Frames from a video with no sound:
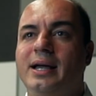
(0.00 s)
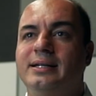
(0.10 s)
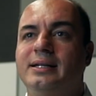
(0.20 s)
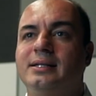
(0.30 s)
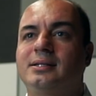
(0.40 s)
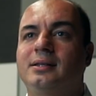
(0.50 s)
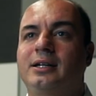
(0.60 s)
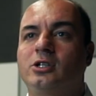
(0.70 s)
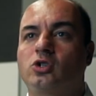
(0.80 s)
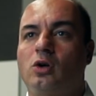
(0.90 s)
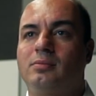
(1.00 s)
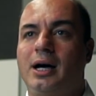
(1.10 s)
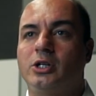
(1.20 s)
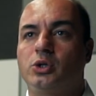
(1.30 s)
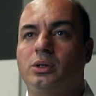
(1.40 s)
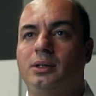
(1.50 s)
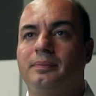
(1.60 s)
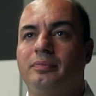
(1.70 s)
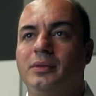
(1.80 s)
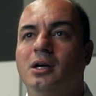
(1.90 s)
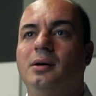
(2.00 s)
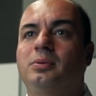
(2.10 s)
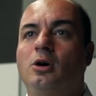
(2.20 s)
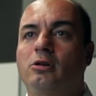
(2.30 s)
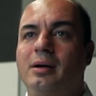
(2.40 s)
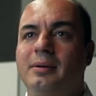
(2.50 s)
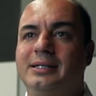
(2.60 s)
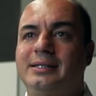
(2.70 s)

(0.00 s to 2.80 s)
IDs to the control module. Programming